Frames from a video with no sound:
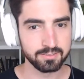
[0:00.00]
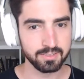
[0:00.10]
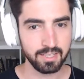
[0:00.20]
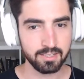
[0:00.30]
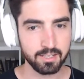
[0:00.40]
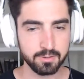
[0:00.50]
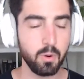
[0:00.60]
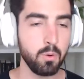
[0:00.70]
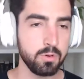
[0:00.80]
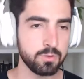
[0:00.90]
That's awesome. So
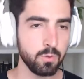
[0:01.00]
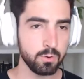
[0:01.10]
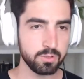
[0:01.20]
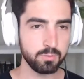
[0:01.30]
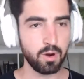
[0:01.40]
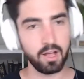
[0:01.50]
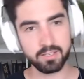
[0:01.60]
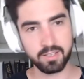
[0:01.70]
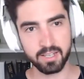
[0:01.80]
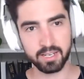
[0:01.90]
what was the
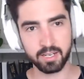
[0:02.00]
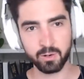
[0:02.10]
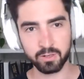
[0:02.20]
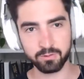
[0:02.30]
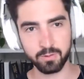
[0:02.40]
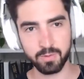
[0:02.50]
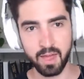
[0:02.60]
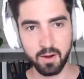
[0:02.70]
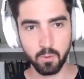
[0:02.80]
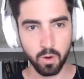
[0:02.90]
process like going from
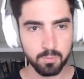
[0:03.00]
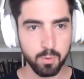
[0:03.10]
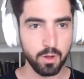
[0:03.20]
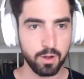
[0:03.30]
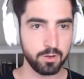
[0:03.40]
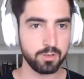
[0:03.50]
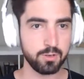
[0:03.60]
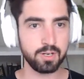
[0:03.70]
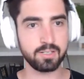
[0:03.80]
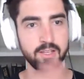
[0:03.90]
that 1.0
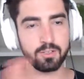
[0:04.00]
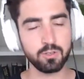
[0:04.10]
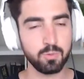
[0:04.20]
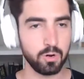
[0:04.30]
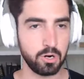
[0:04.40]
unit to that 2.0?